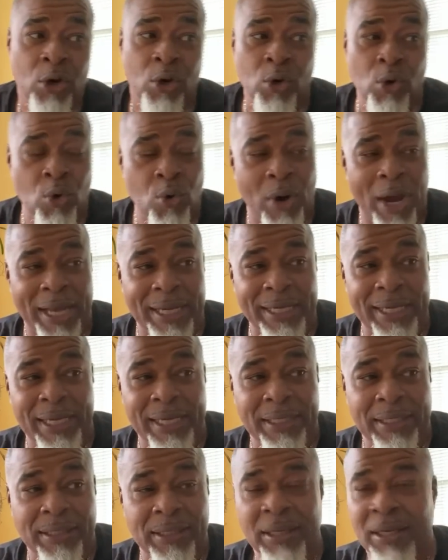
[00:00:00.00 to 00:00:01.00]
Ooh, I
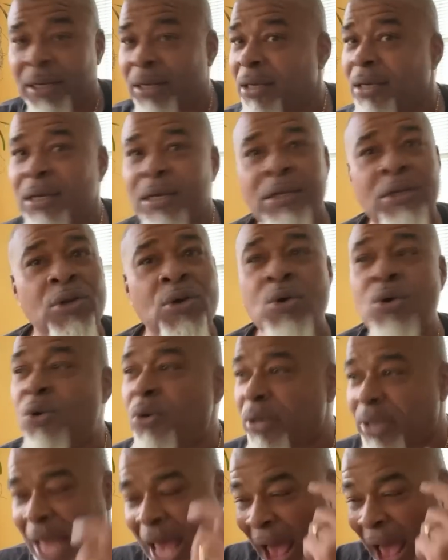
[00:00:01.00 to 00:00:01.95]
need to. You,